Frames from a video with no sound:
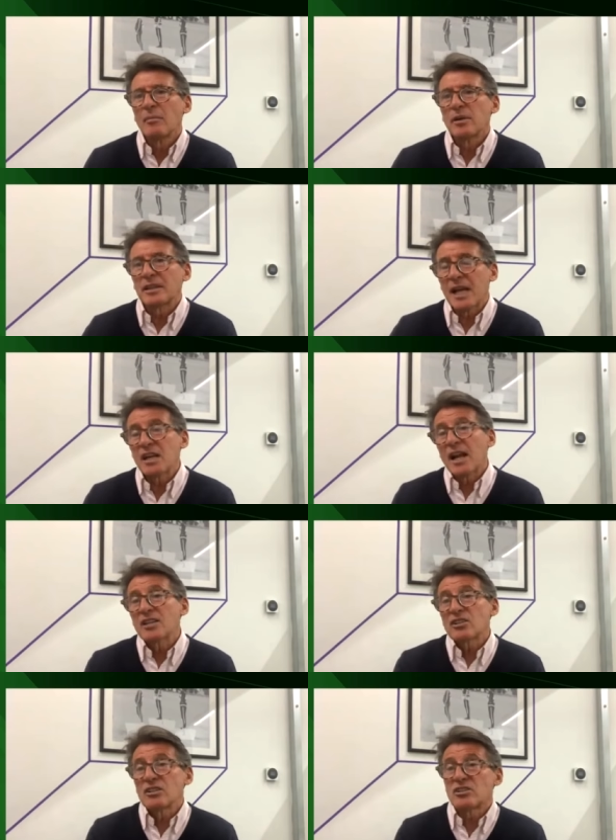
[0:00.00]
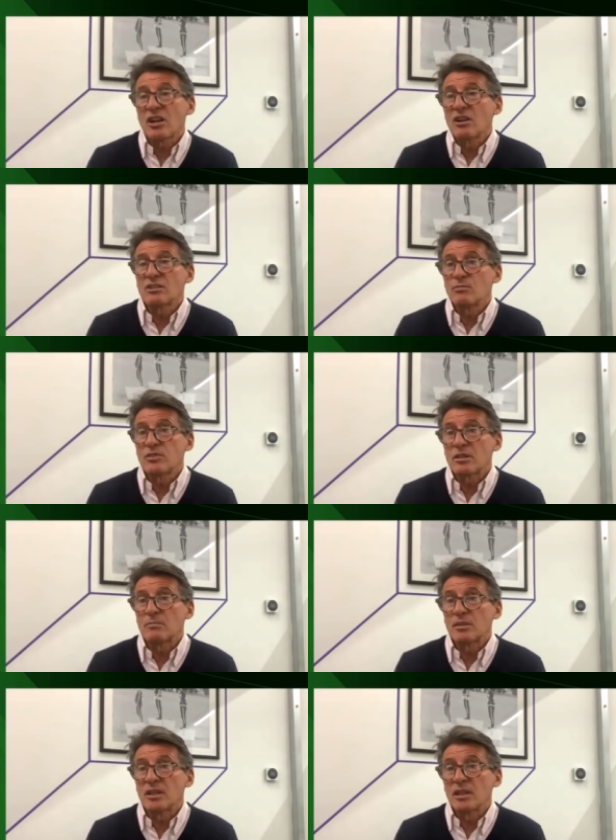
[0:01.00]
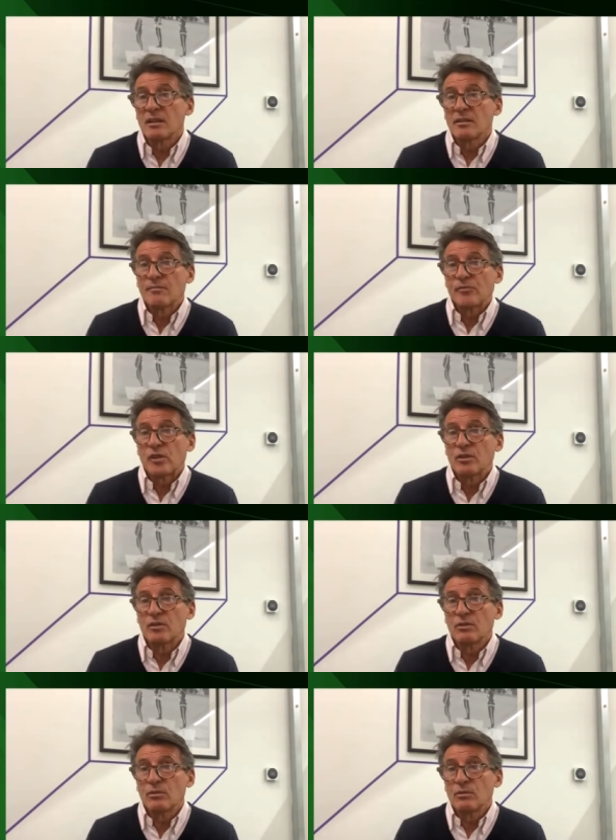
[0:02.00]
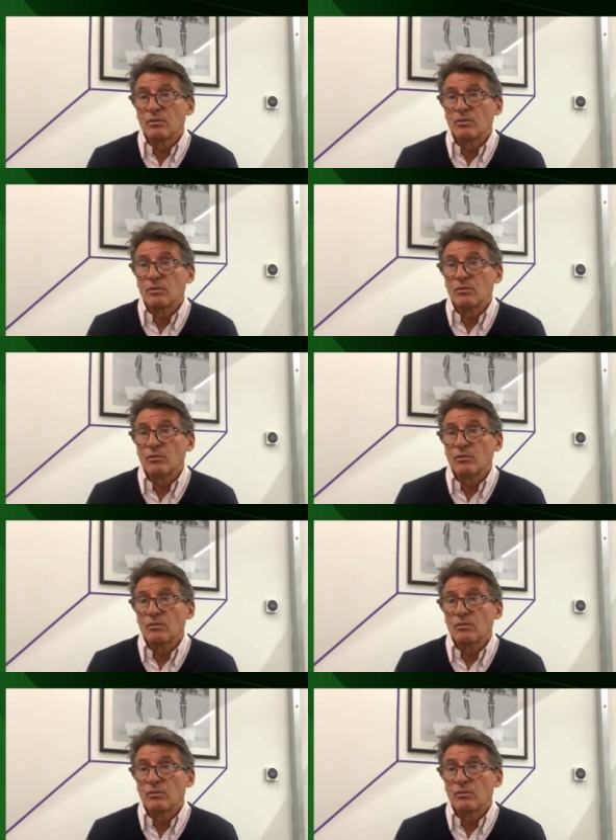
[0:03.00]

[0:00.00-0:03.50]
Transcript: But that actually started with somebody who